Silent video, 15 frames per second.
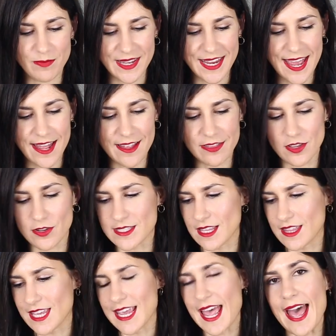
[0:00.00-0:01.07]
But yeah, those
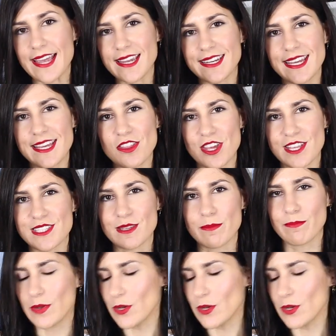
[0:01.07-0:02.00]
are the Acne Jensen